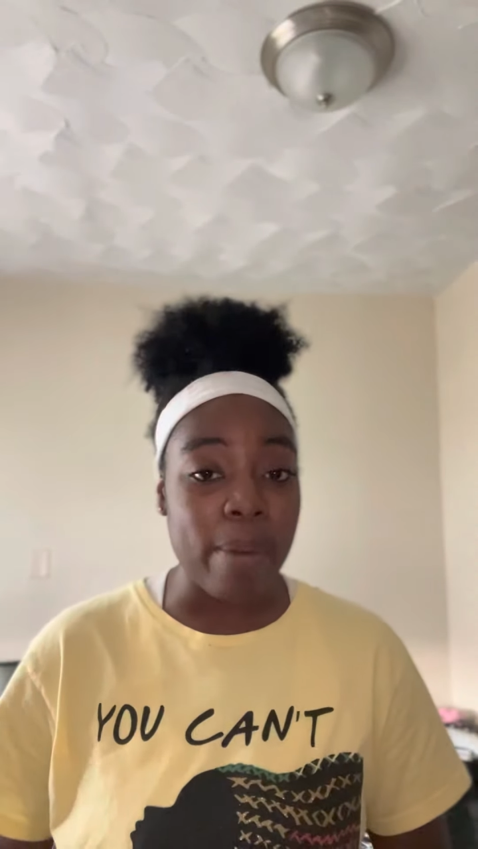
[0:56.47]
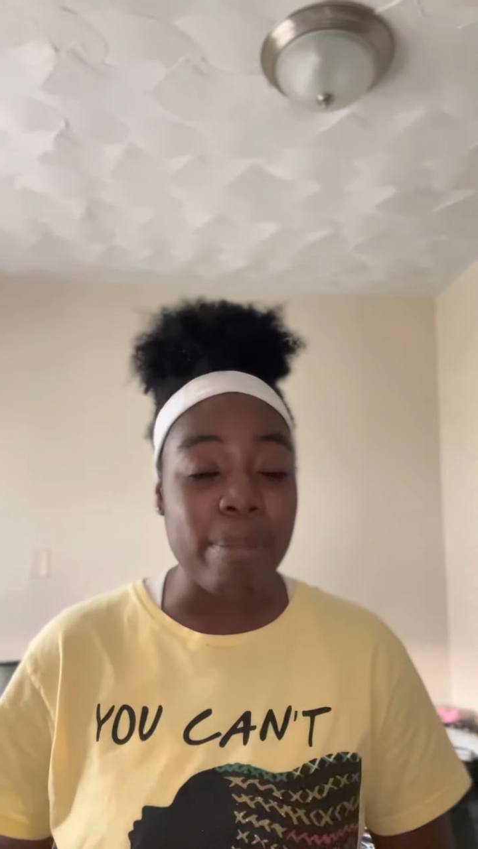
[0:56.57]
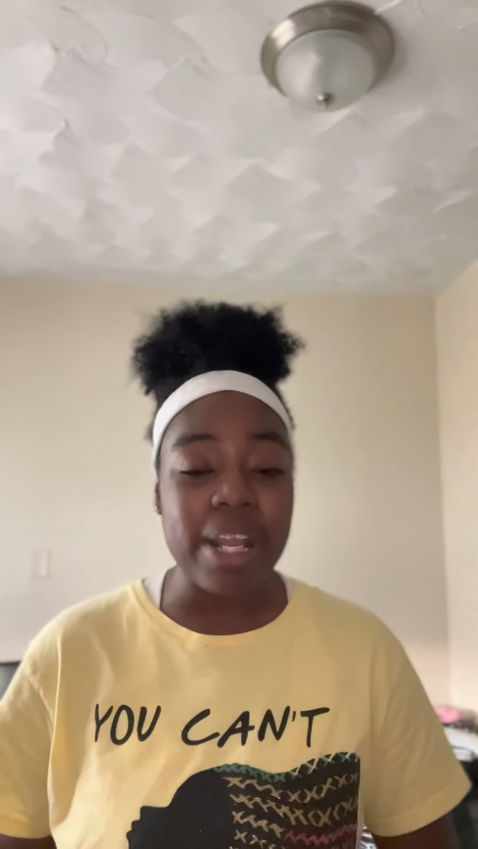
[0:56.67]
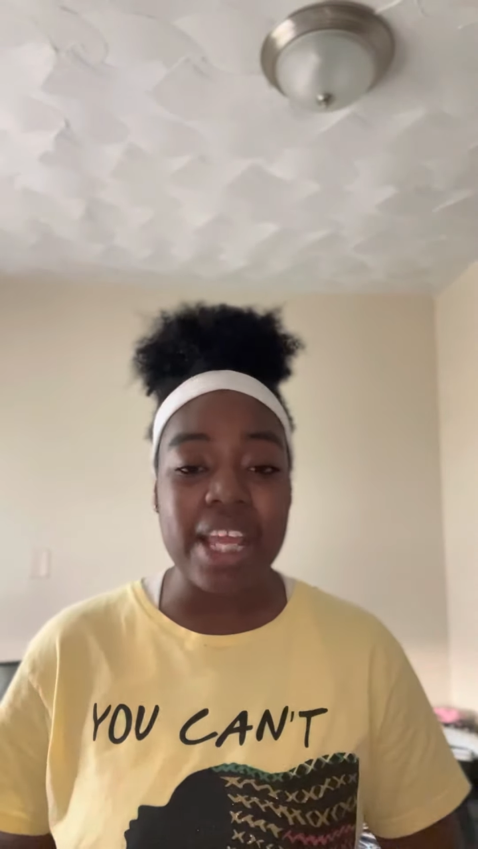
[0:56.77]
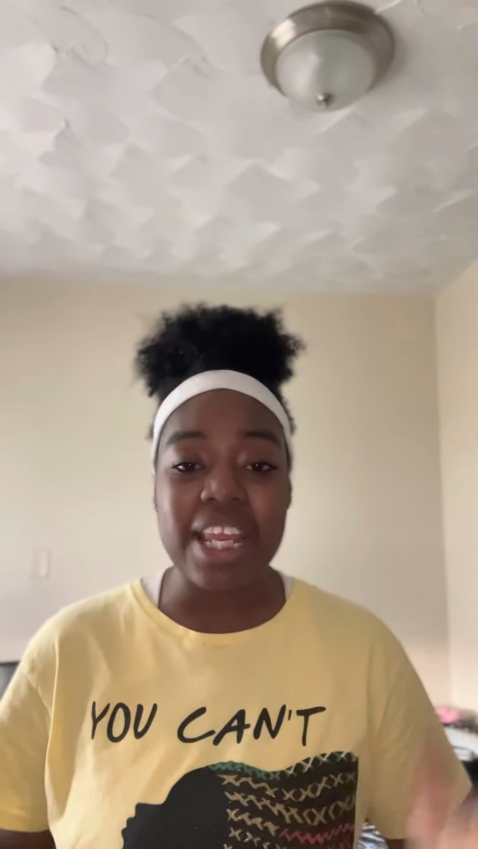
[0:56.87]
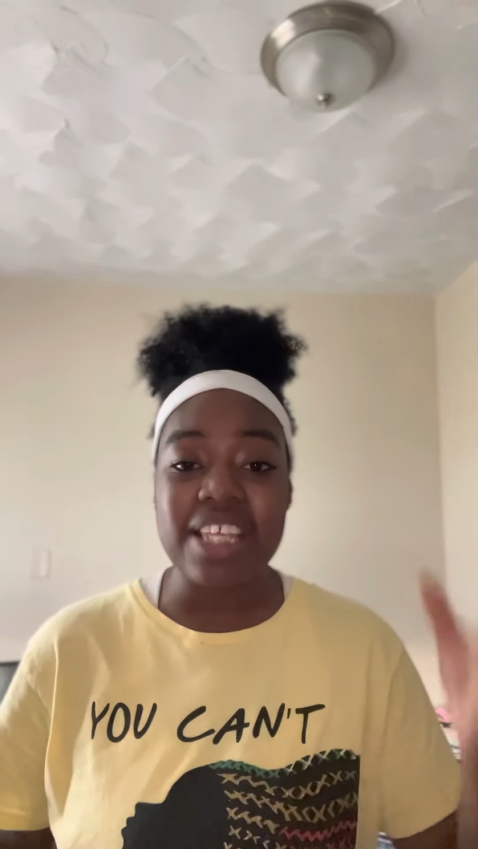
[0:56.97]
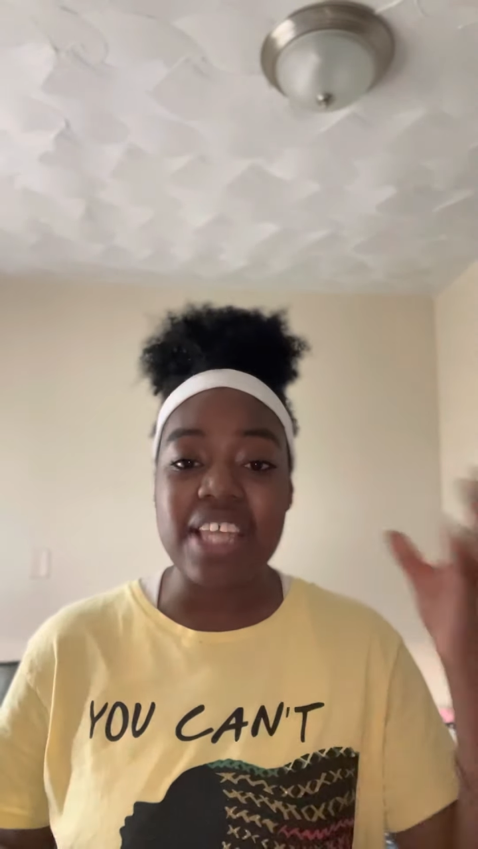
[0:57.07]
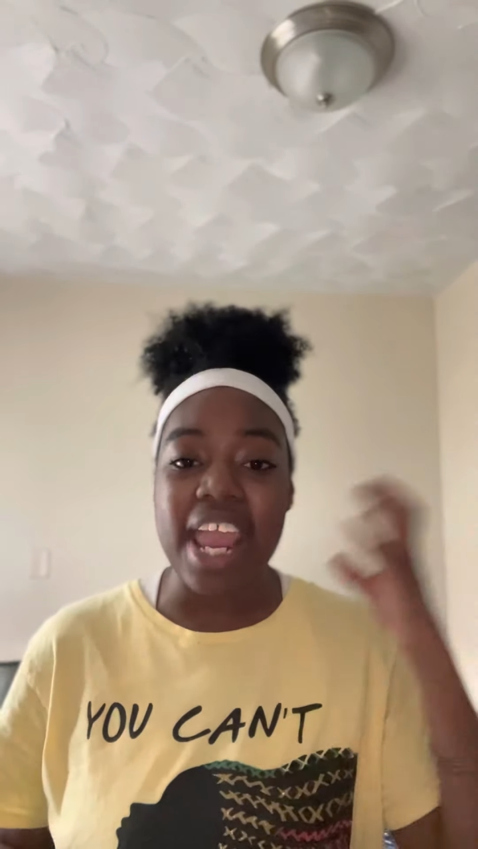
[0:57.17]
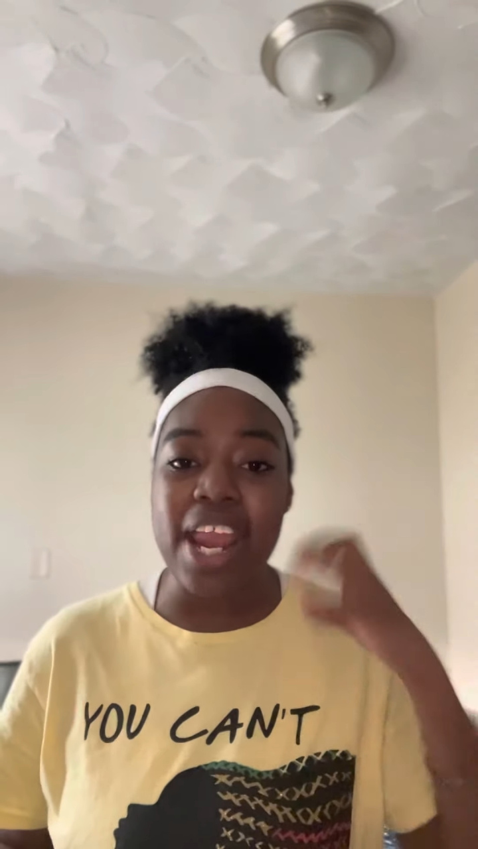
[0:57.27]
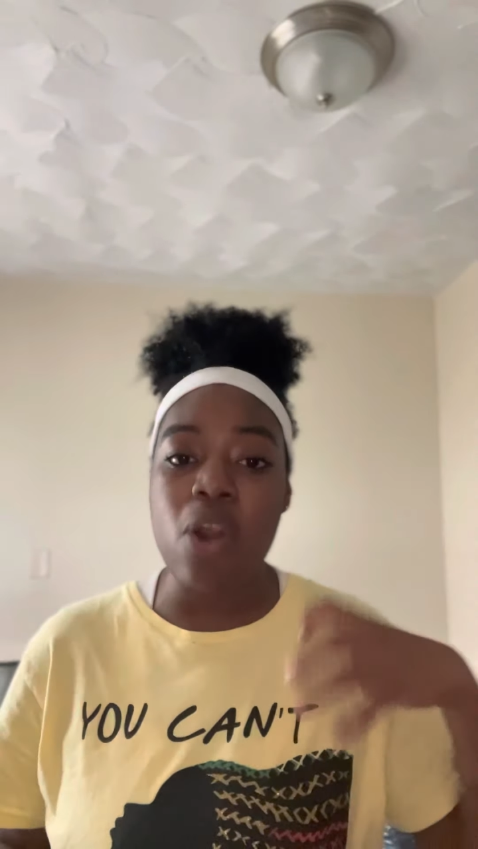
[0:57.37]
but in his
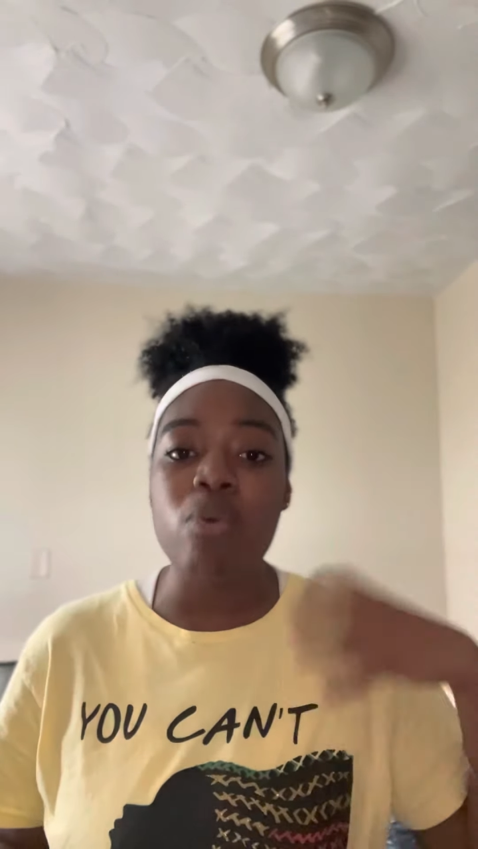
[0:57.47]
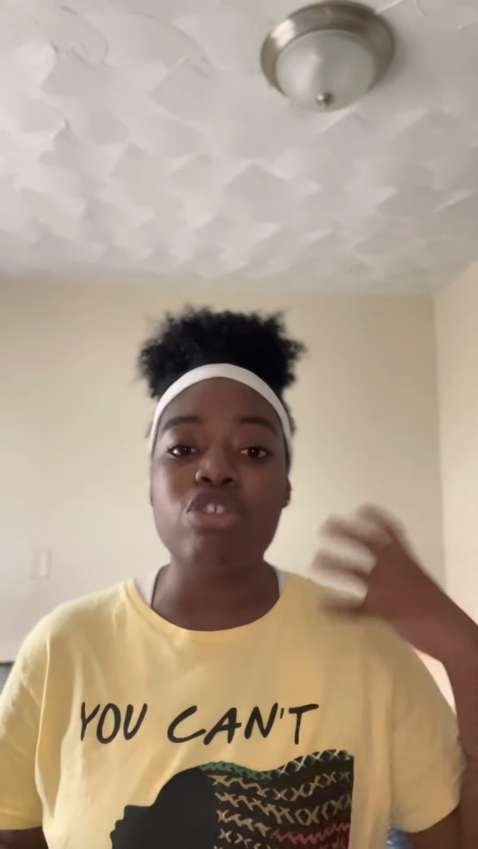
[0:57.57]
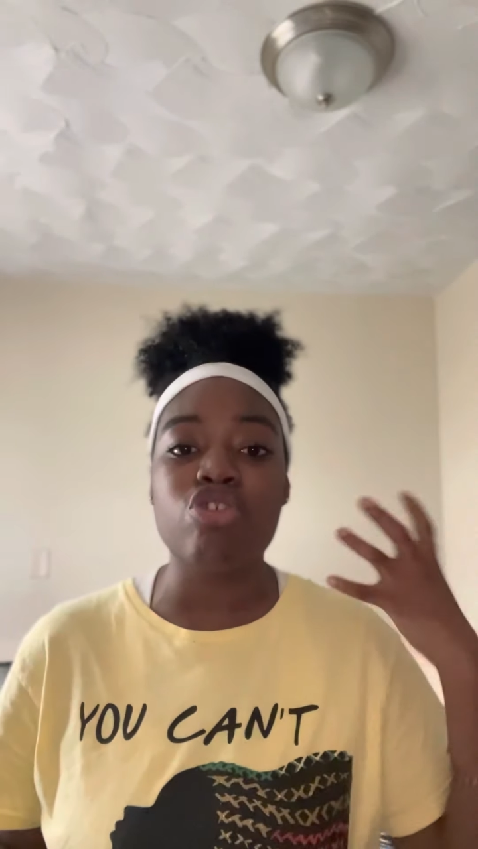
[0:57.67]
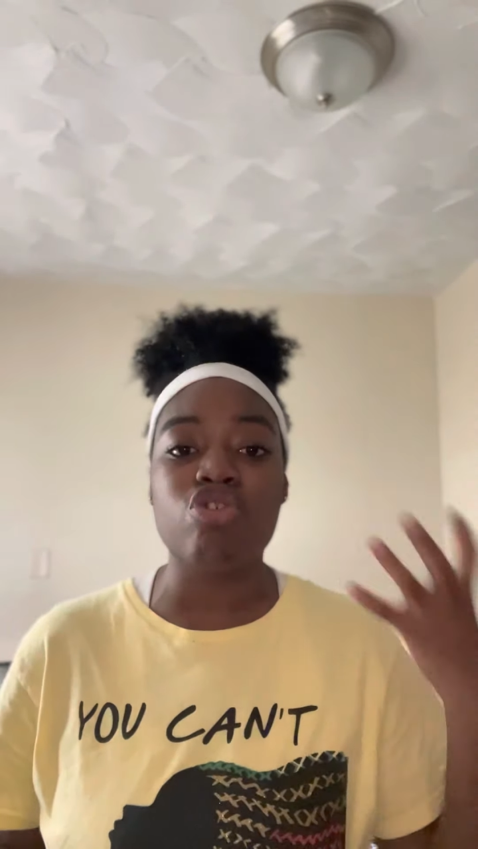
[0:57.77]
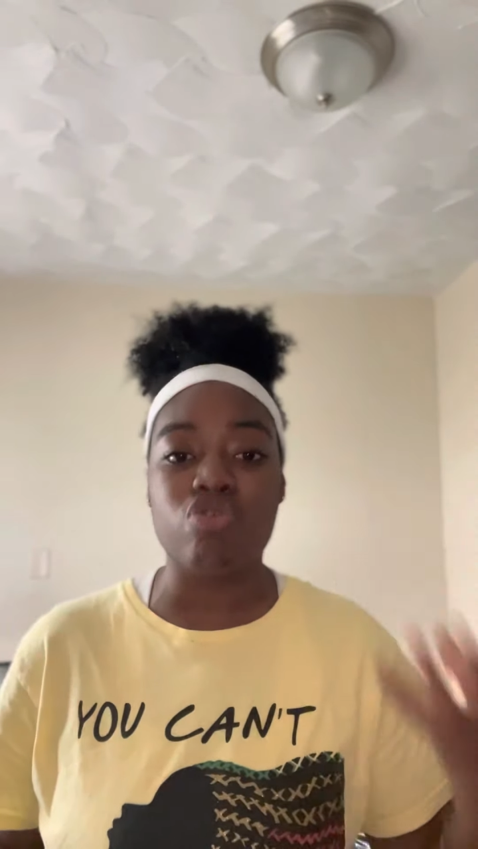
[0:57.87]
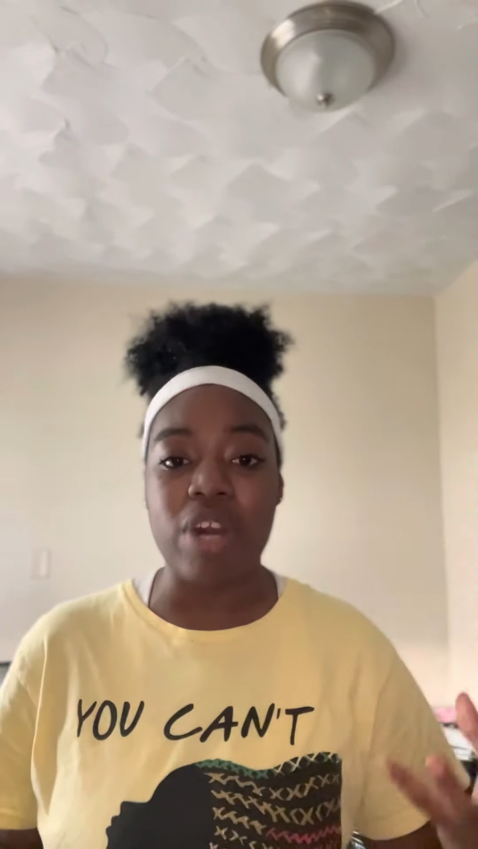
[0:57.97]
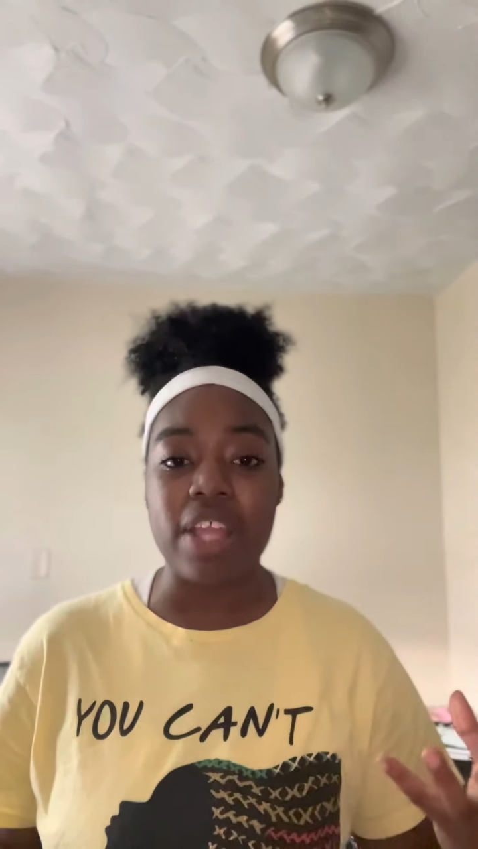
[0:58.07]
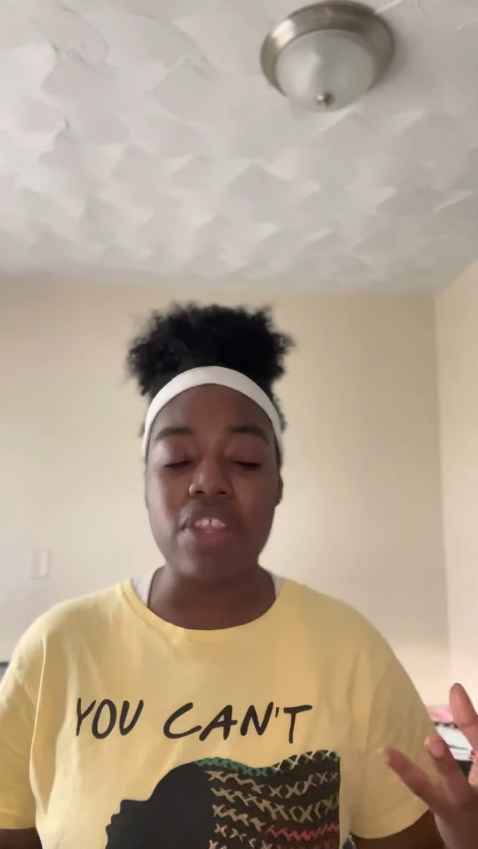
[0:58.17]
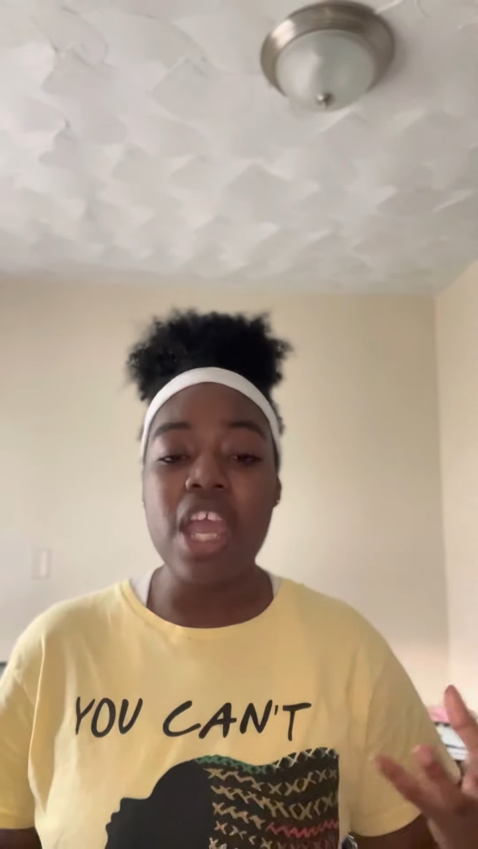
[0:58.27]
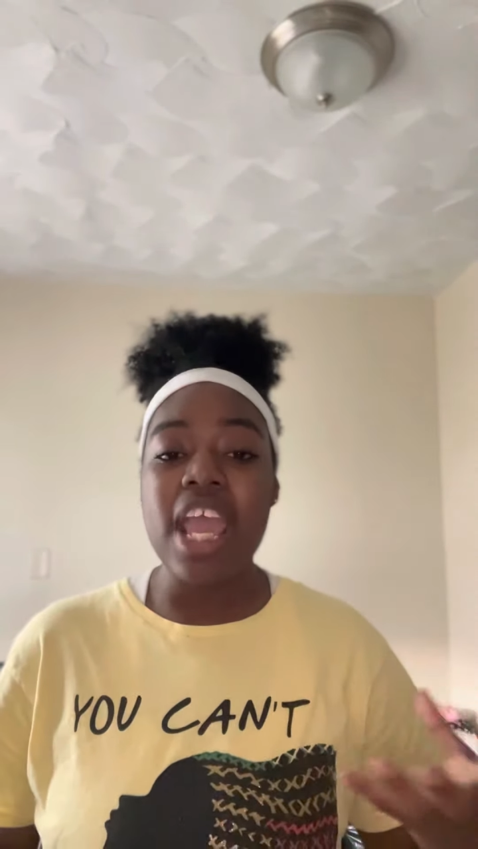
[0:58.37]
hair was strength.